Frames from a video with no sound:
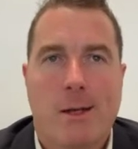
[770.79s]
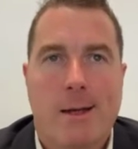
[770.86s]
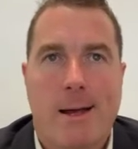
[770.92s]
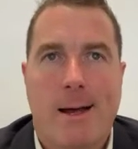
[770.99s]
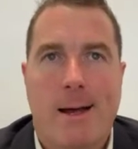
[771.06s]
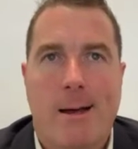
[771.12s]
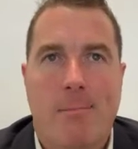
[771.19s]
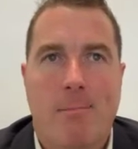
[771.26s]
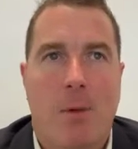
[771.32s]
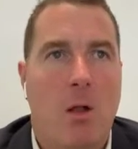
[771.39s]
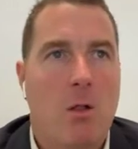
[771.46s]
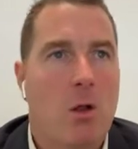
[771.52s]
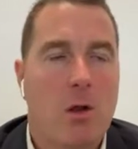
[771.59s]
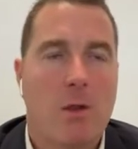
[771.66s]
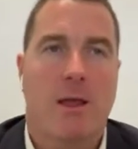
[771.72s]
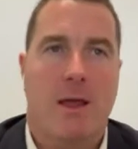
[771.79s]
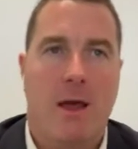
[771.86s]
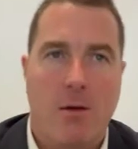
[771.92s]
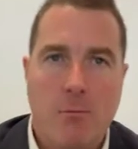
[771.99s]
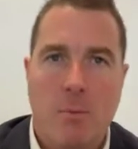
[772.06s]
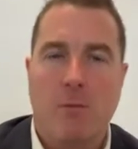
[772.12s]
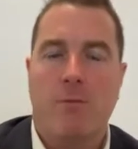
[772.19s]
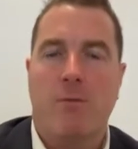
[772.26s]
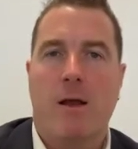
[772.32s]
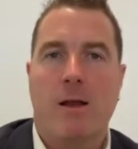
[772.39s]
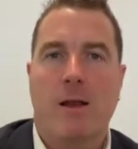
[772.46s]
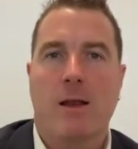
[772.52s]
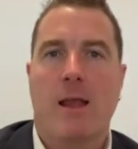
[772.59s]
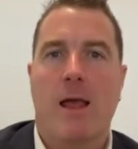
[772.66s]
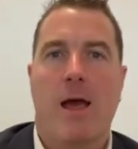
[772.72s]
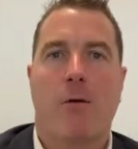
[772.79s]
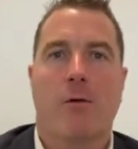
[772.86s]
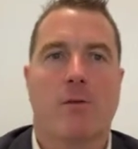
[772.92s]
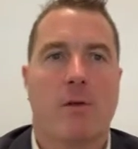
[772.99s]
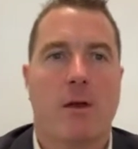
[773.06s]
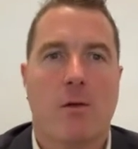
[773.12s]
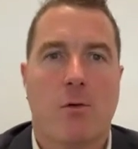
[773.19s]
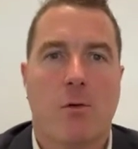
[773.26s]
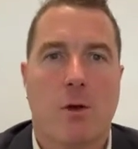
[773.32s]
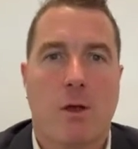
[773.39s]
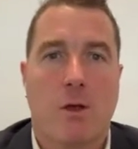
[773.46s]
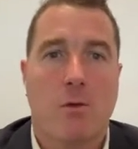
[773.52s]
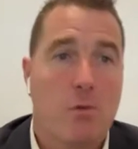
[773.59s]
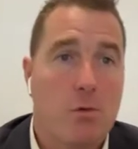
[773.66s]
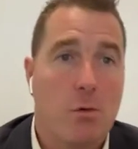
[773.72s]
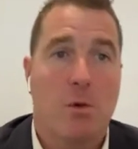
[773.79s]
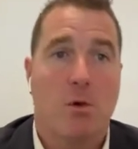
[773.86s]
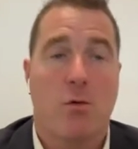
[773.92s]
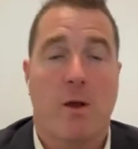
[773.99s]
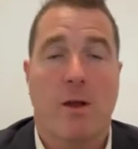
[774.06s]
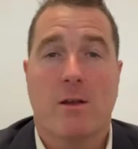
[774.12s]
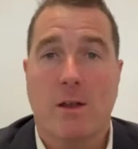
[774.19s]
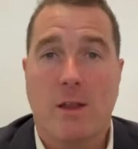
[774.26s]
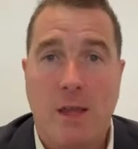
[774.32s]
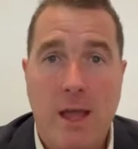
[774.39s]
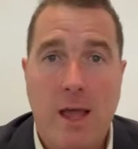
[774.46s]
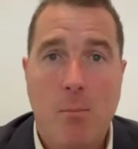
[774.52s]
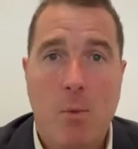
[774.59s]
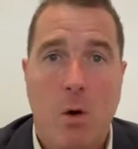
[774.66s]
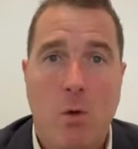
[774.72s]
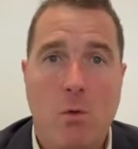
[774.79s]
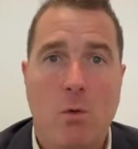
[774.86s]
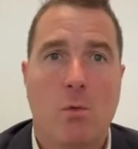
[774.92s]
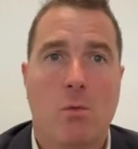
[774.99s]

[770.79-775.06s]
A lot of the government funding now is under a consumer-directed care model,